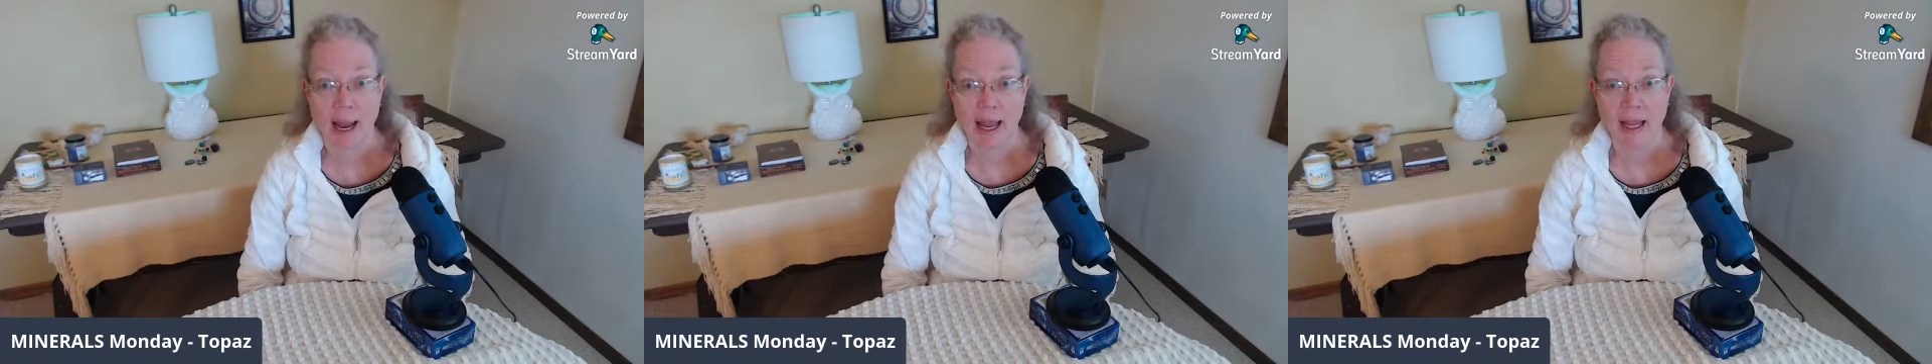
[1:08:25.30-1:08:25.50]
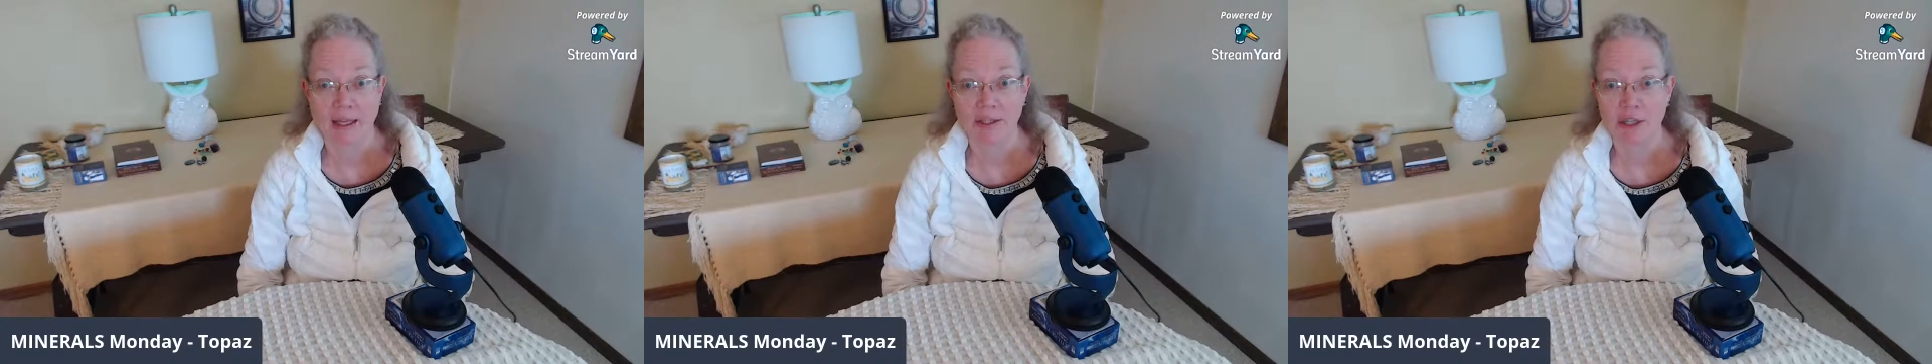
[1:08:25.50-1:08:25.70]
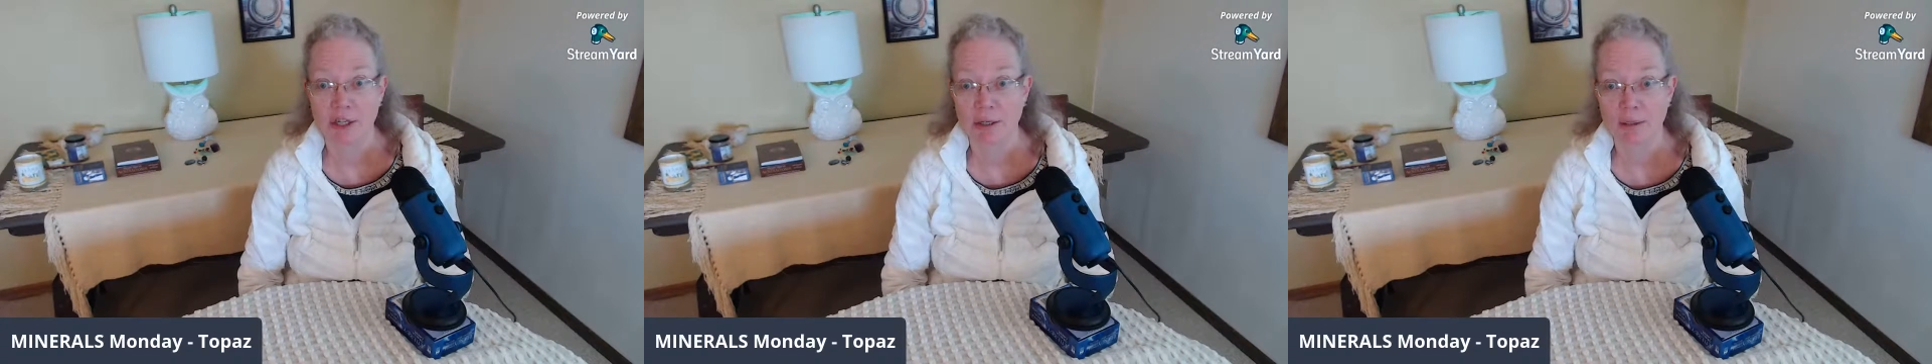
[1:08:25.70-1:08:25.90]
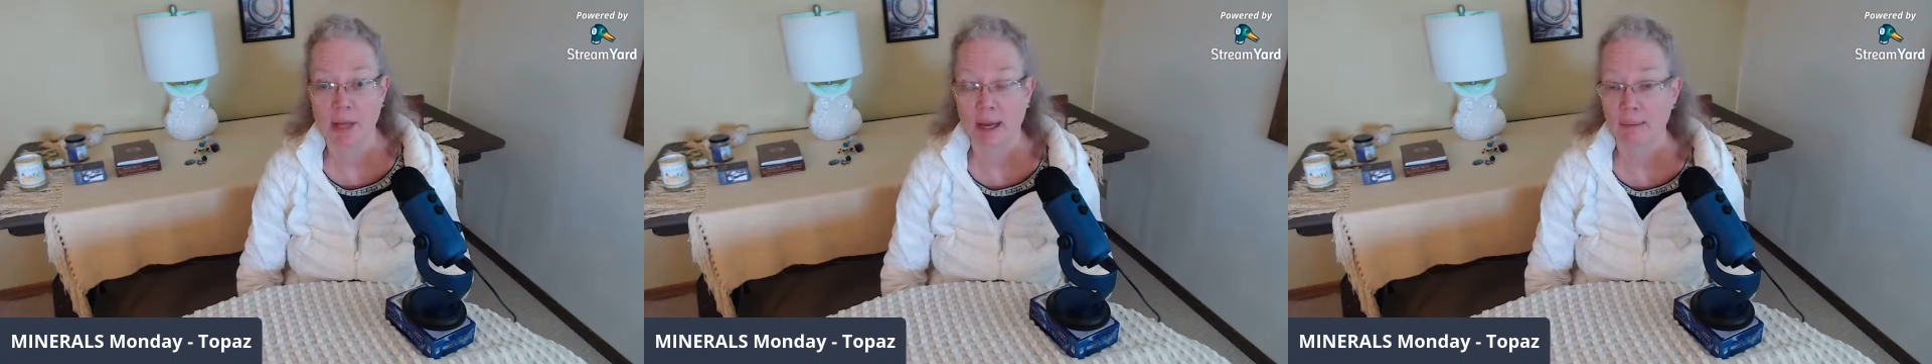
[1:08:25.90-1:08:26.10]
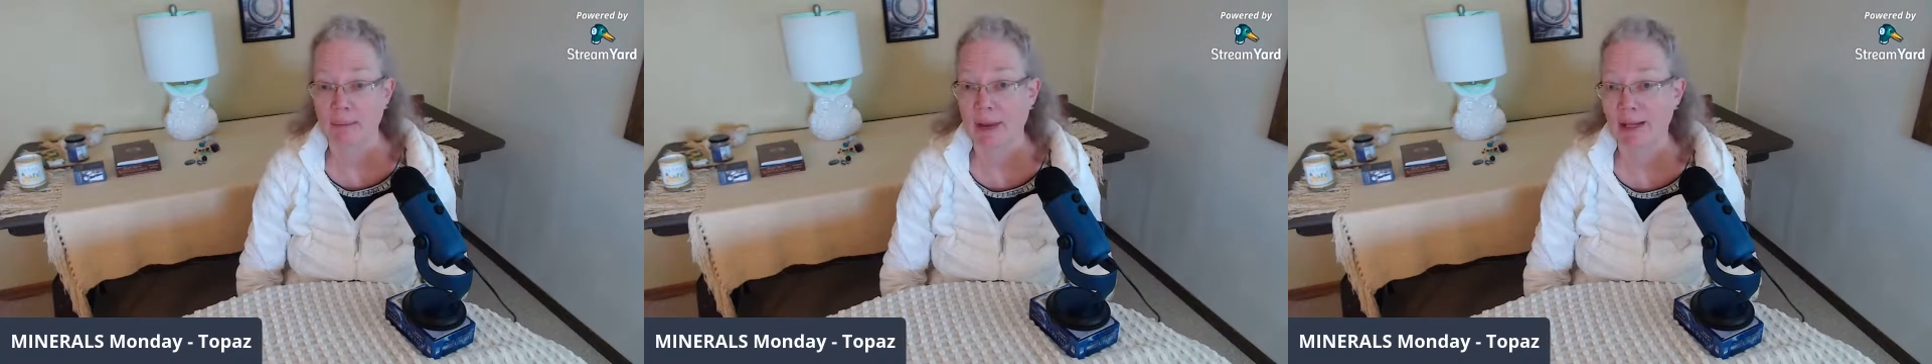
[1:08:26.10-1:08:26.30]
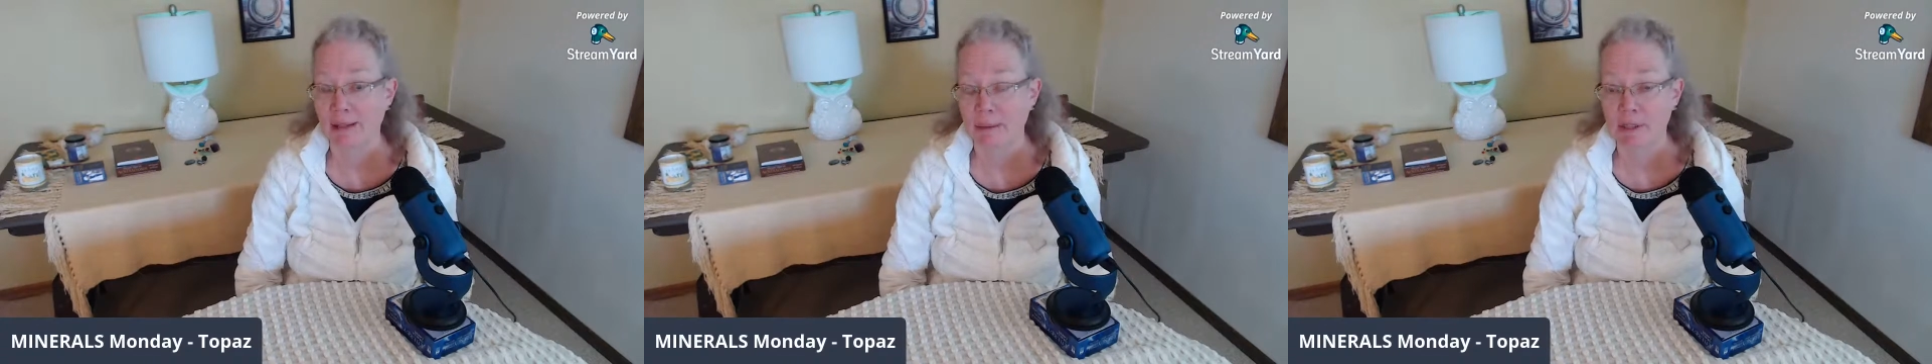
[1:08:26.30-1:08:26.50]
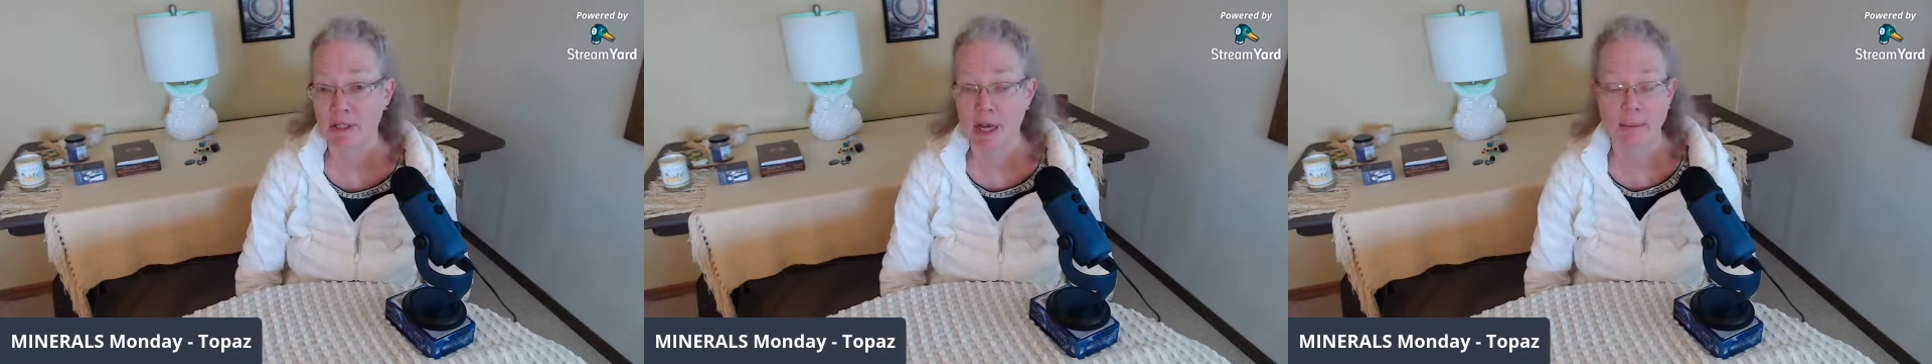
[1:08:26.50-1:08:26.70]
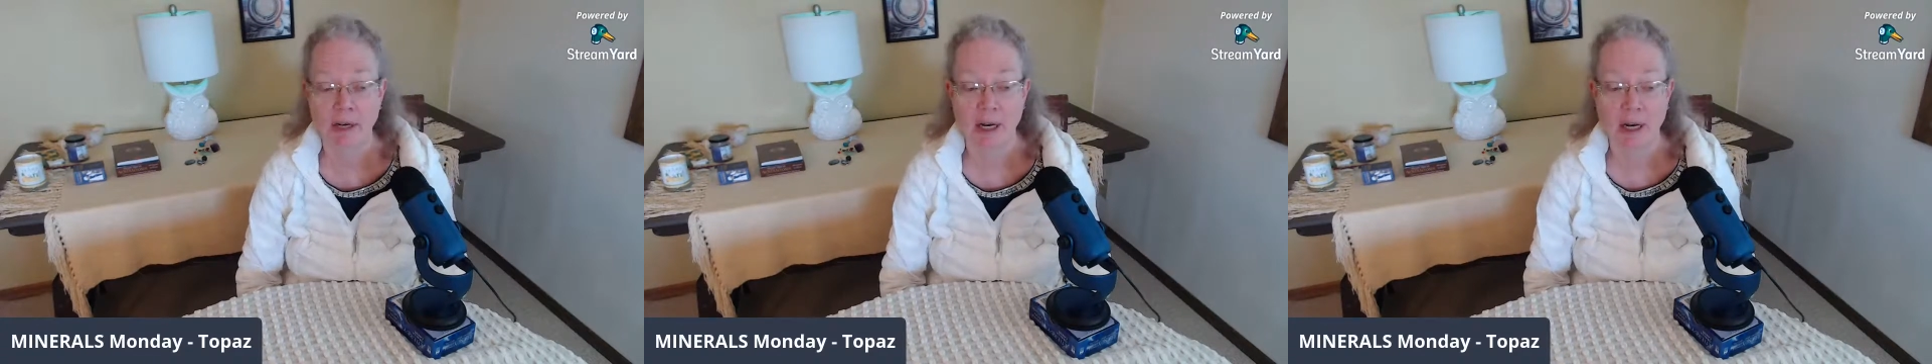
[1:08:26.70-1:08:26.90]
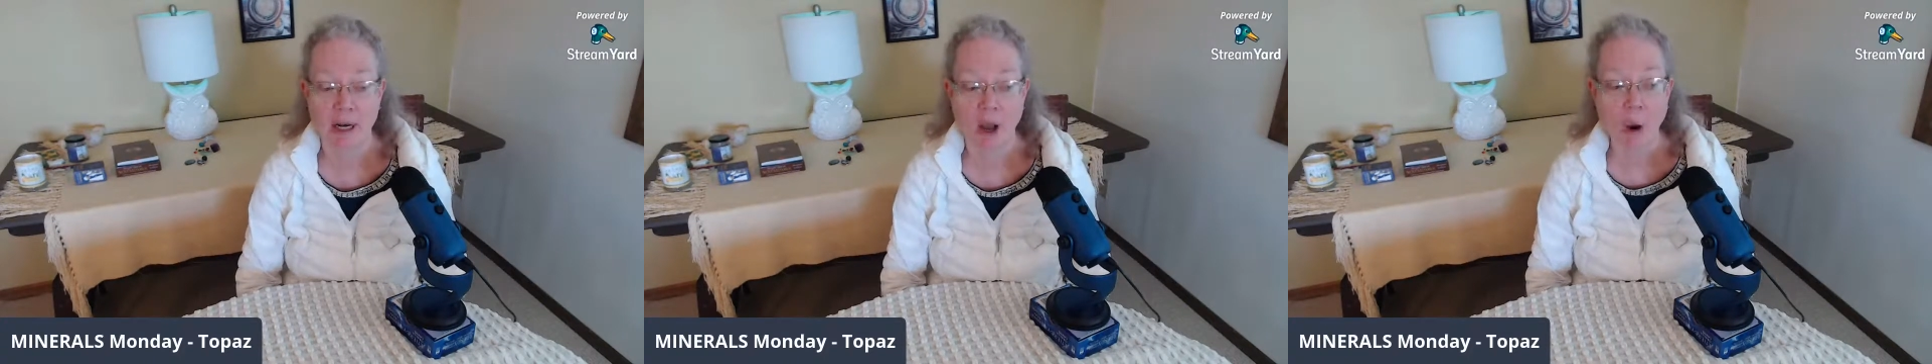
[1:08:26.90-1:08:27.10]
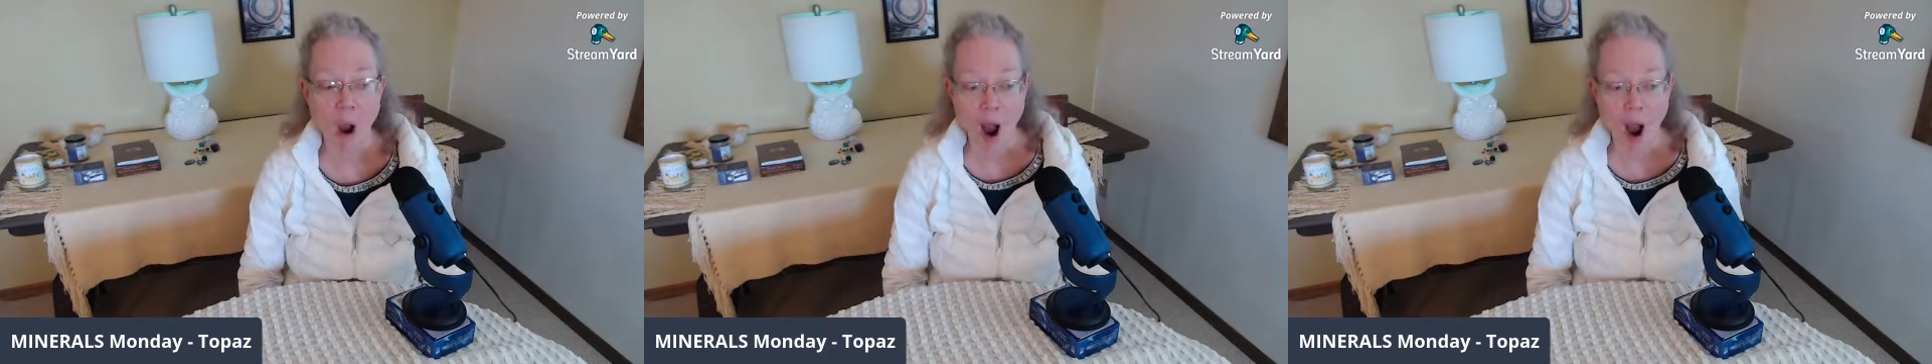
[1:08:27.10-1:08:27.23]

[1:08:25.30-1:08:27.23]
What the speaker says: and she like made some statement, and I go,